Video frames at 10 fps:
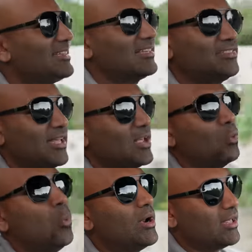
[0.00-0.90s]
that's a
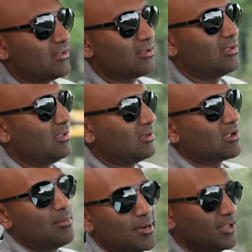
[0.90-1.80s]
winning
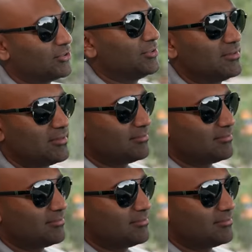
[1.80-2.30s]
combination.